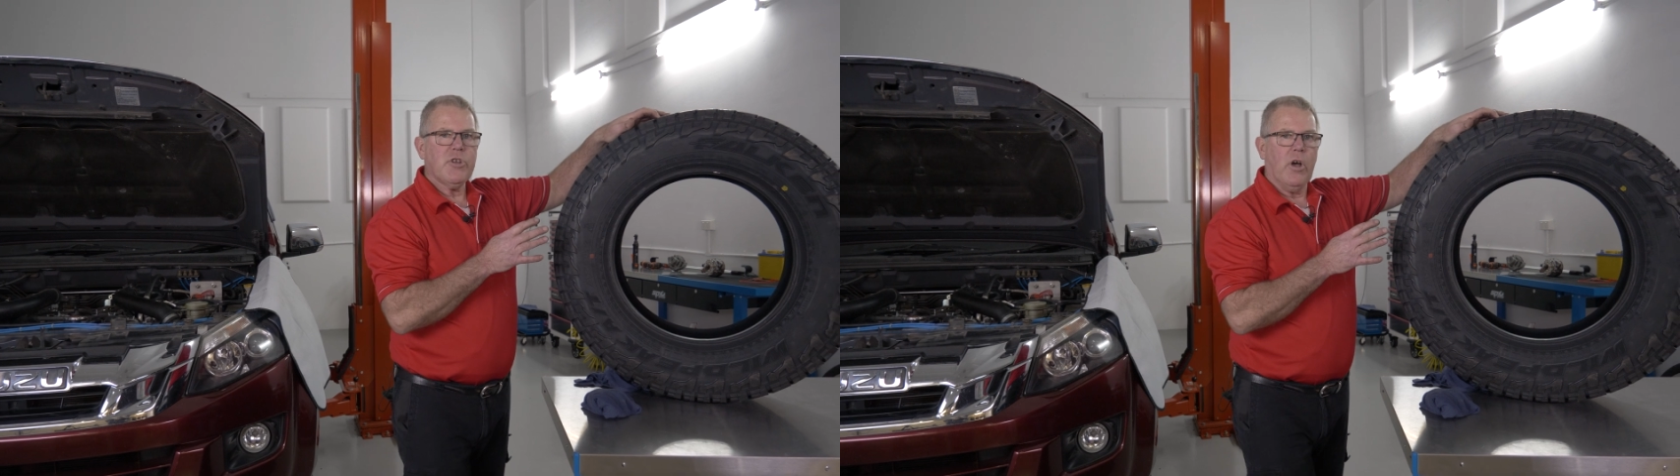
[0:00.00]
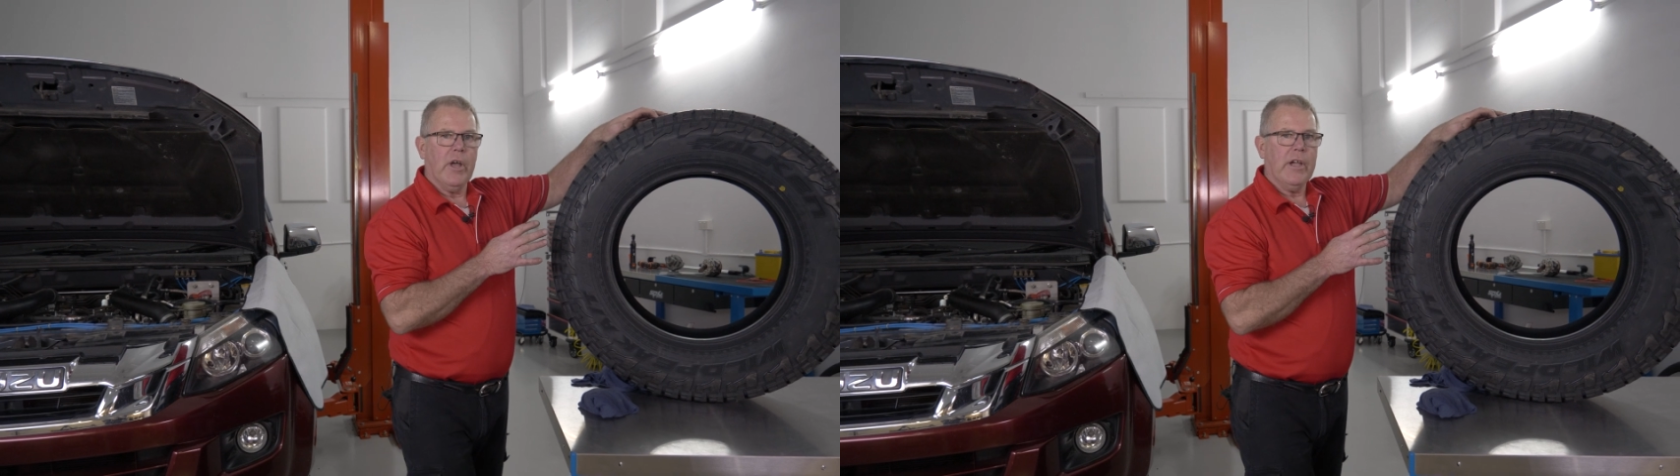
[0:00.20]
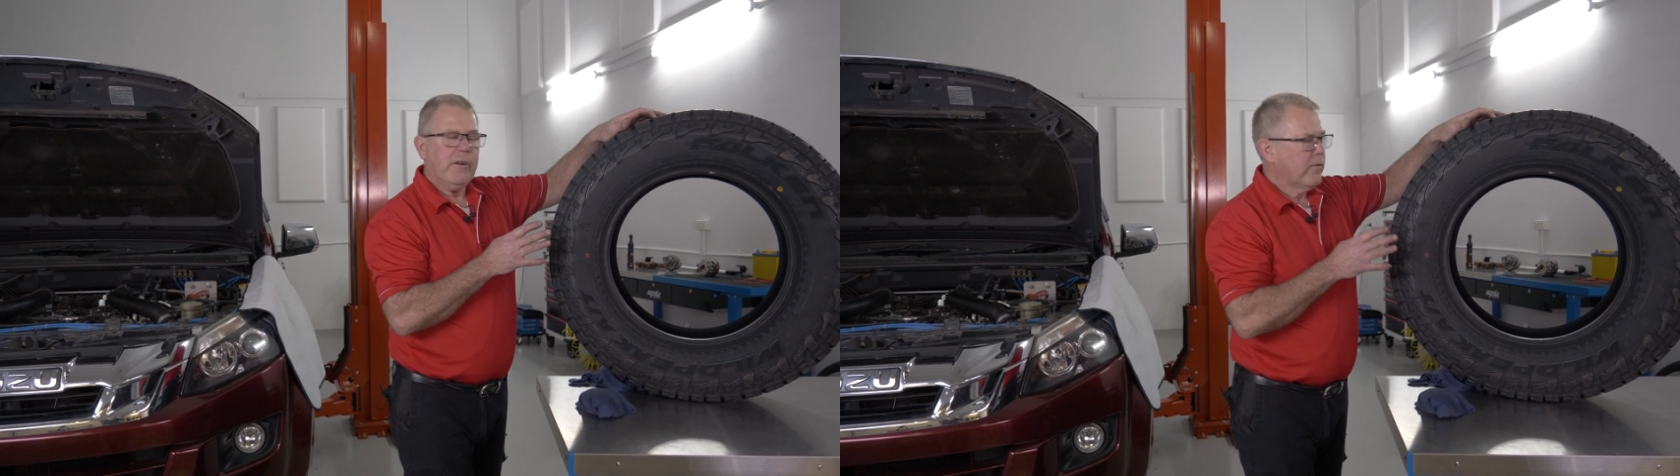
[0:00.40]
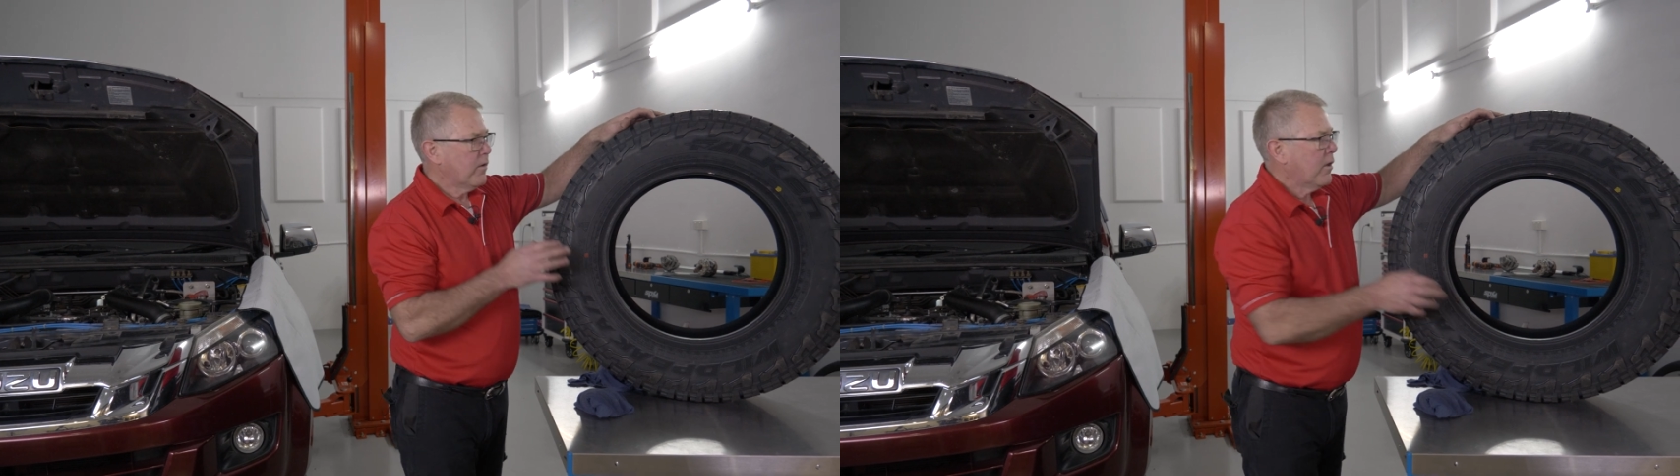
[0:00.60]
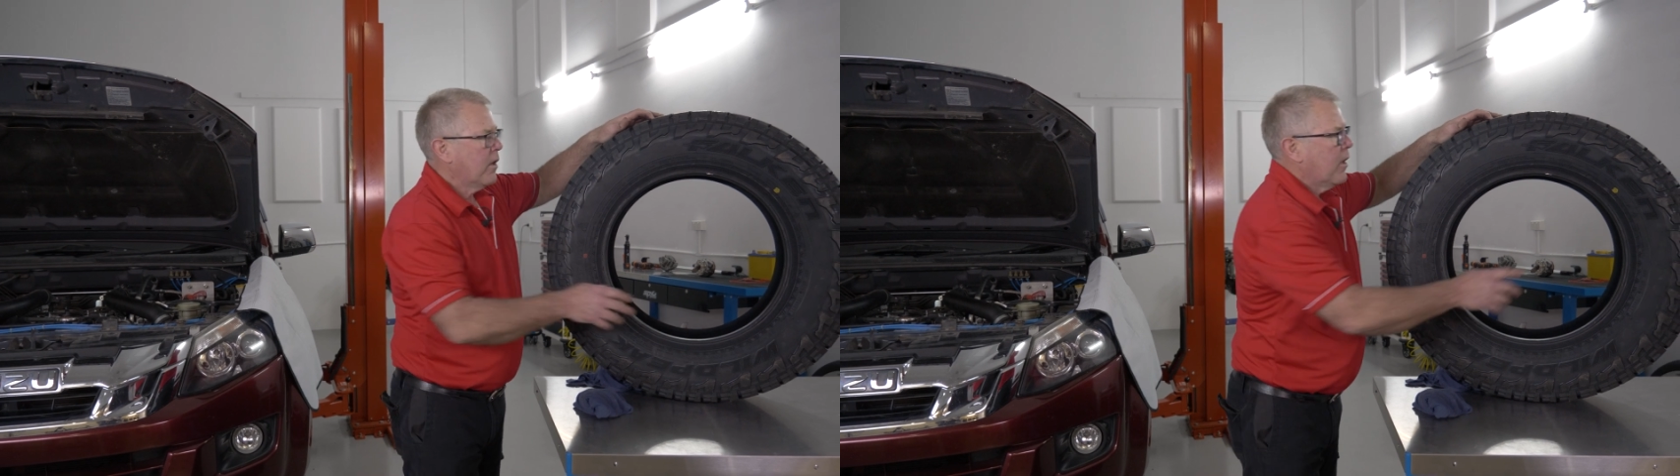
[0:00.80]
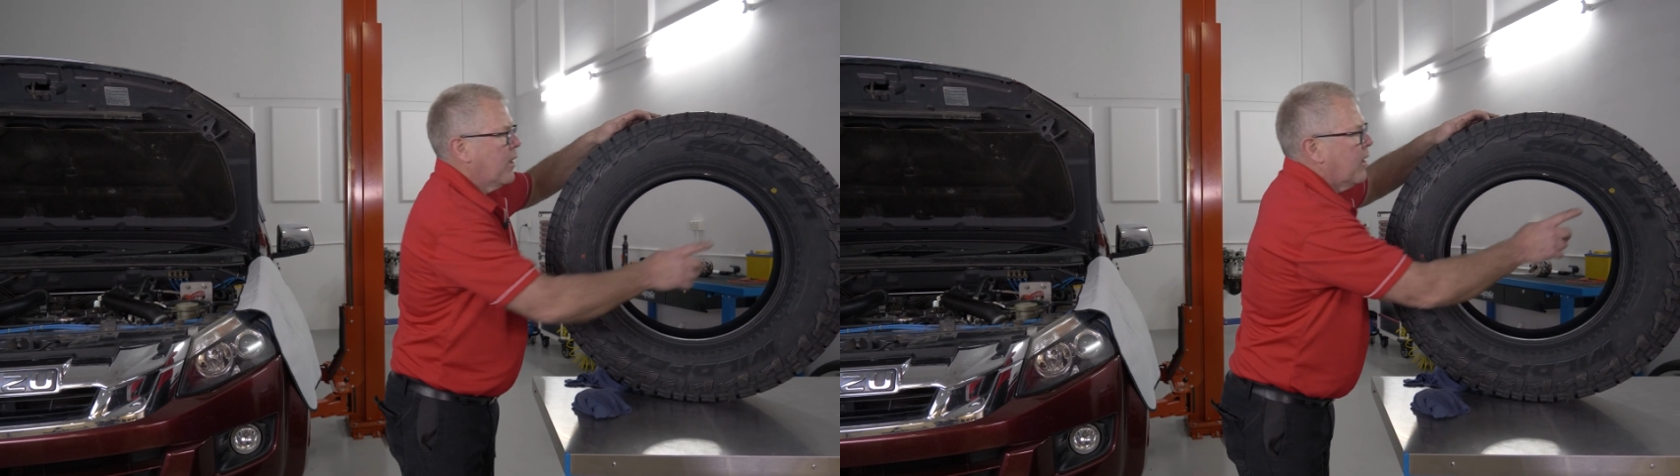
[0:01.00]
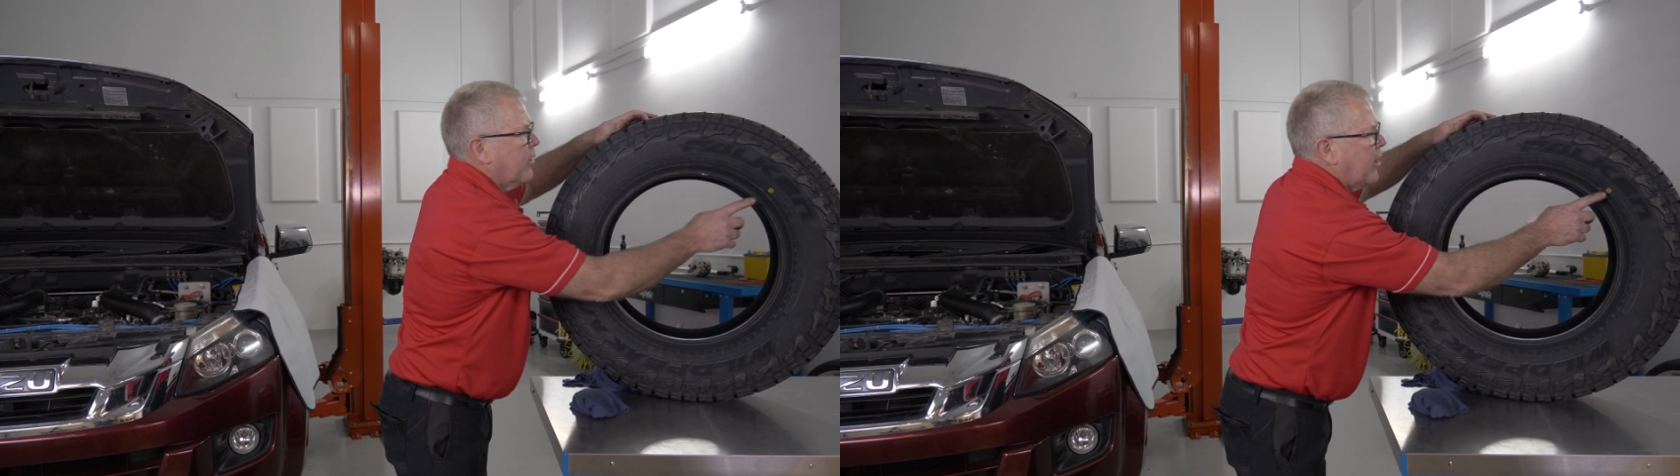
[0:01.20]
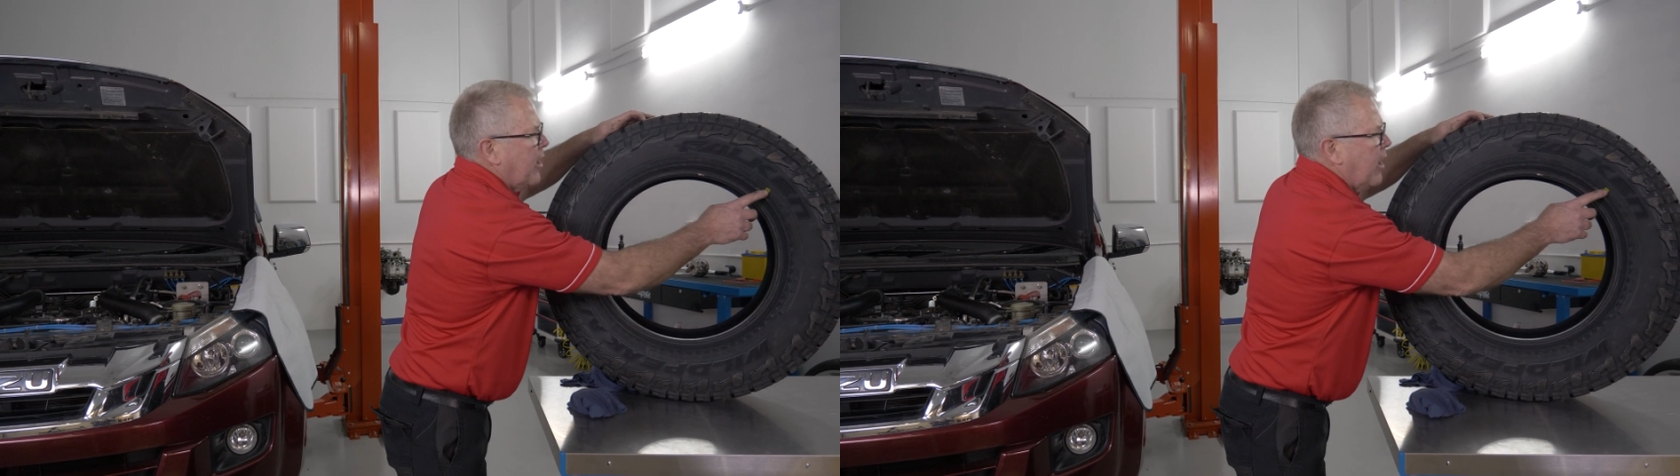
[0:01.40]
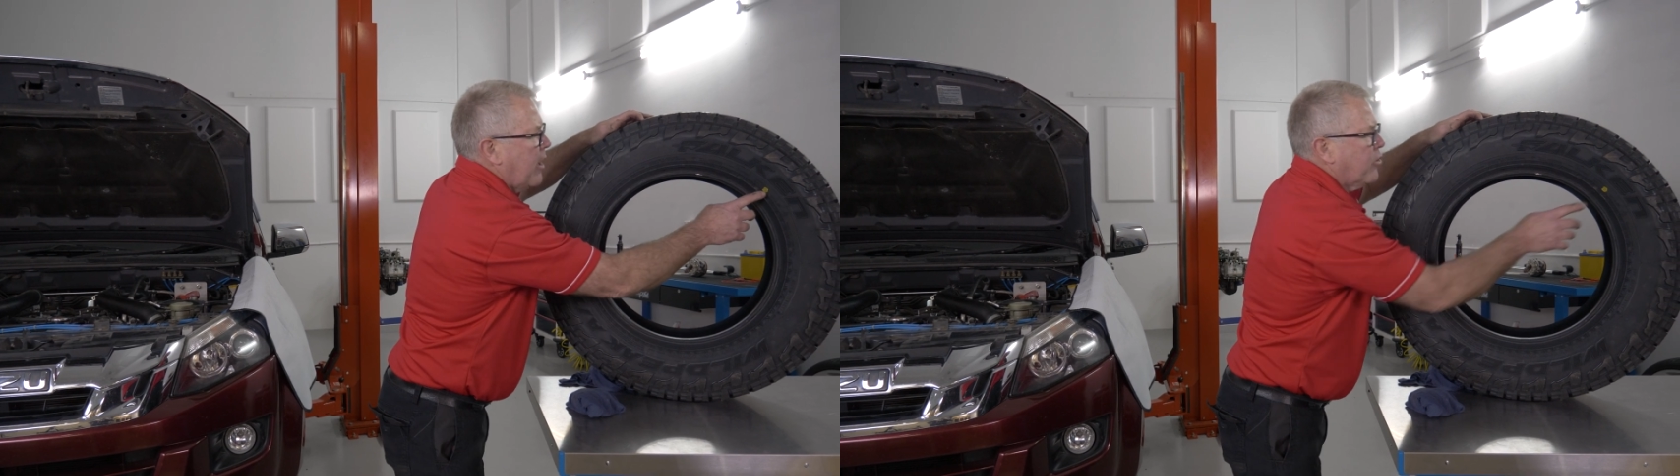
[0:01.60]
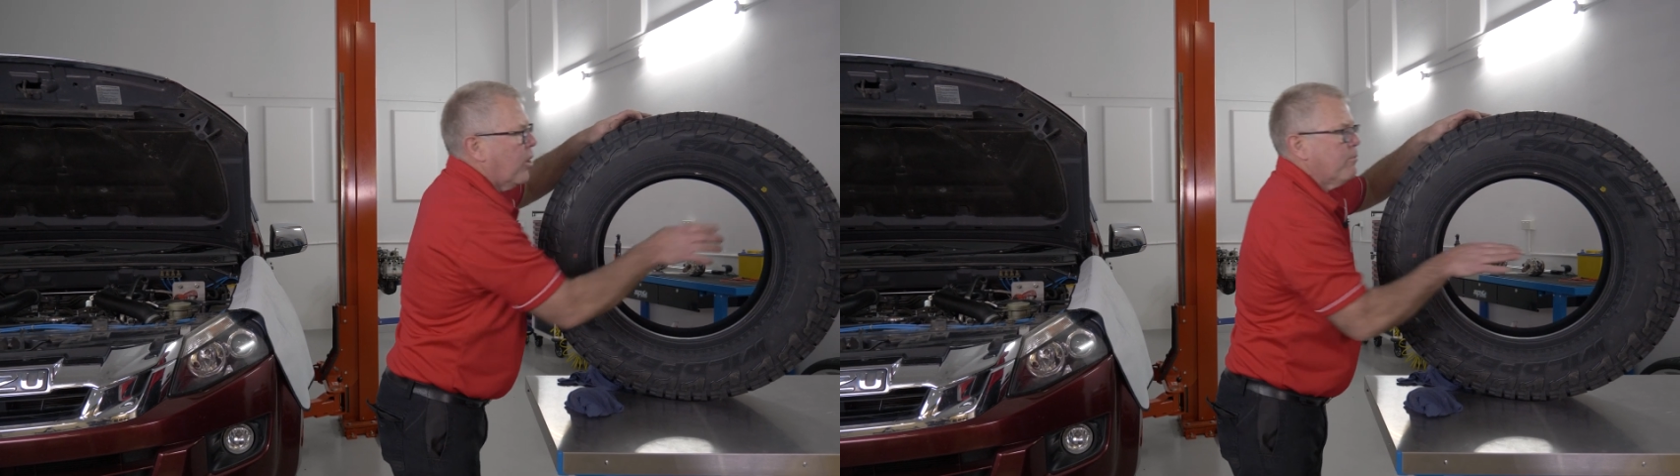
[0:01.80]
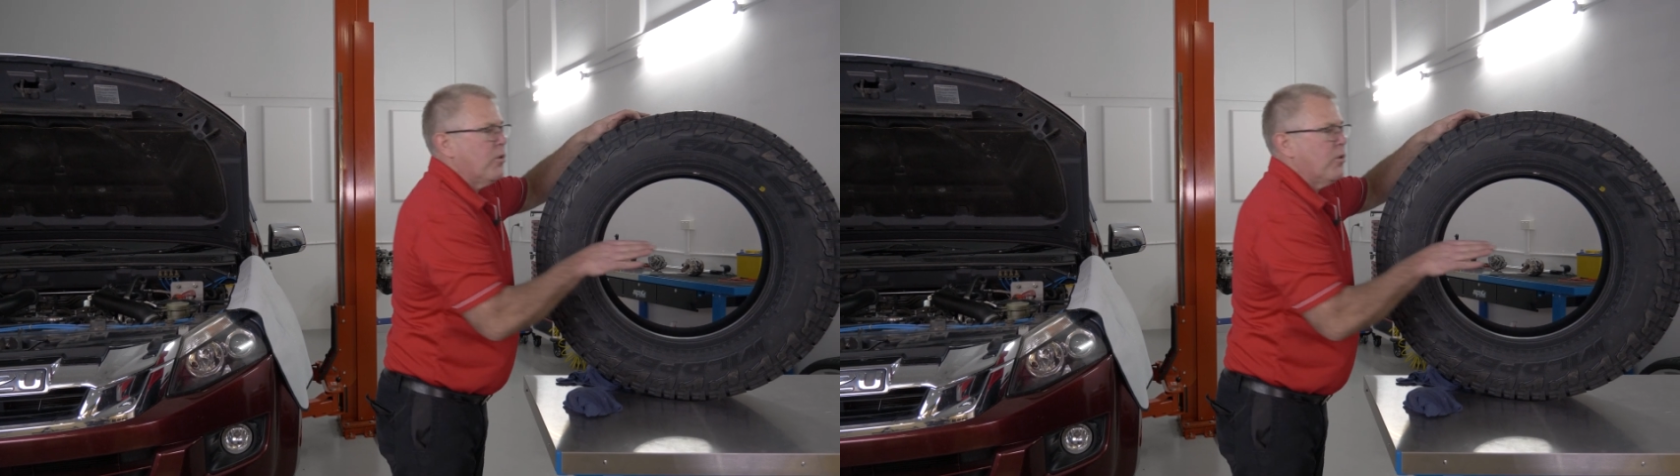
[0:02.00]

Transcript: a tyre, the yellow dot